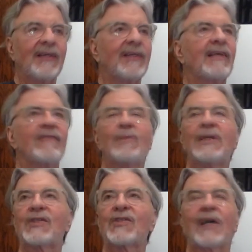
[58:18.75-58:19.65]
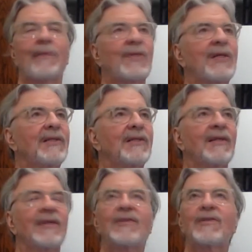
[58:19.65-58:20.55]
Give me something
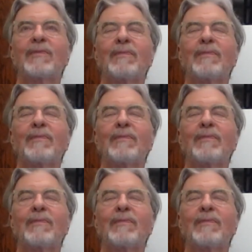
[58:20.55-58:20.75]
to